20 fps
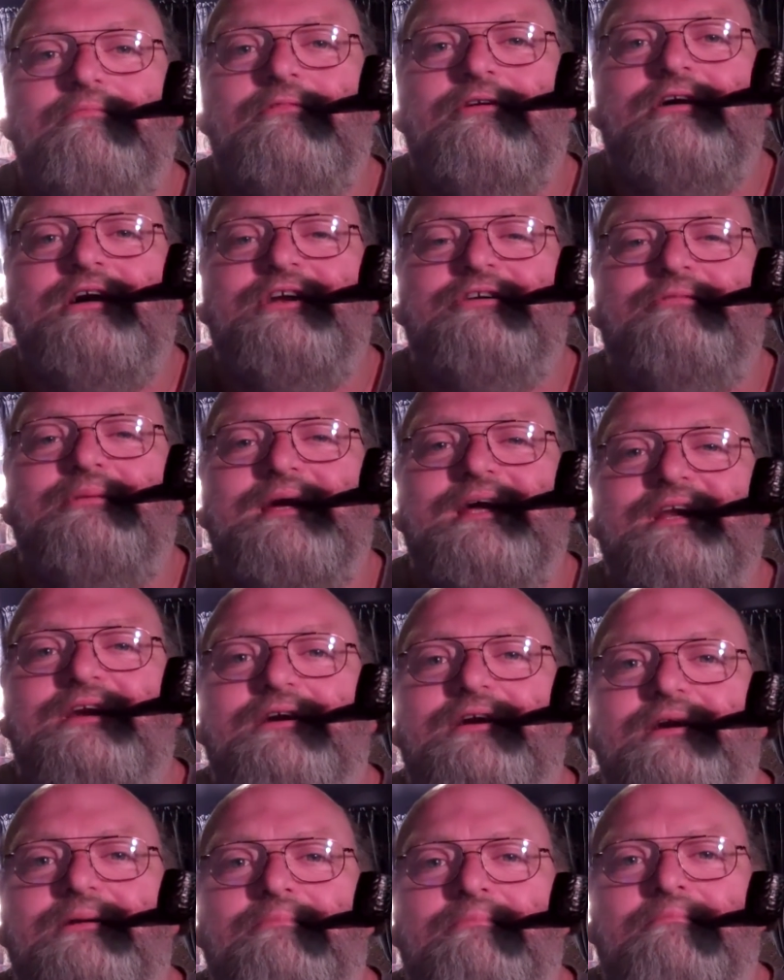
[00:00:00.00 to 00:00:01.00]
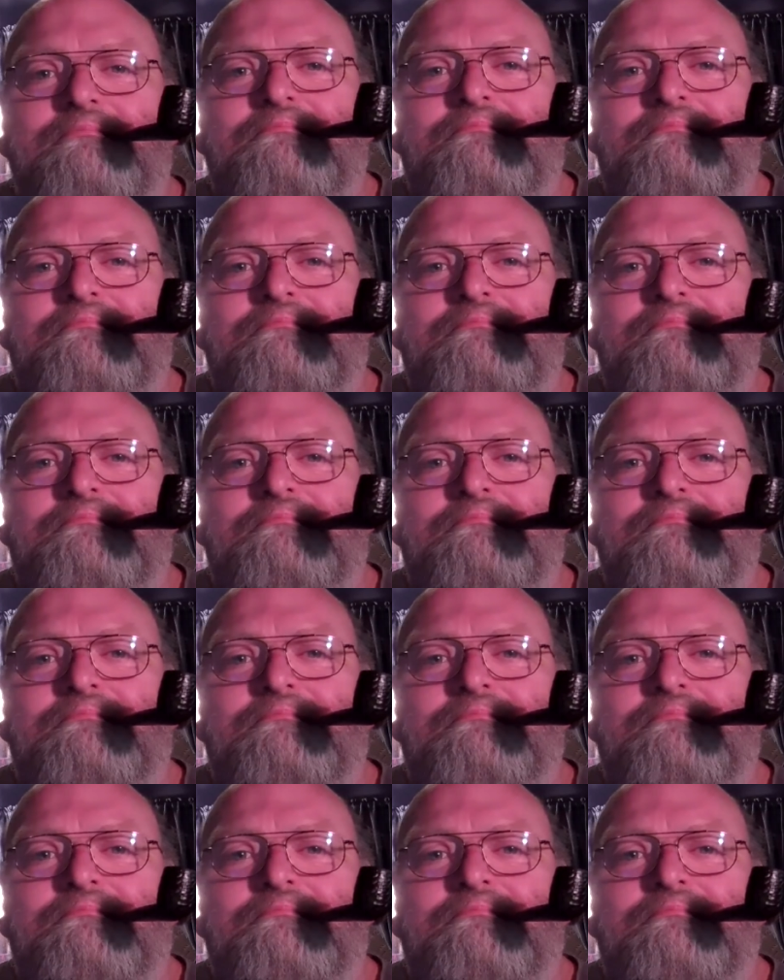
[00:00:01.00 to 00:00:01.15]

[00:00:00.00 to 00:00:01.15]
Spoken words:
watch commander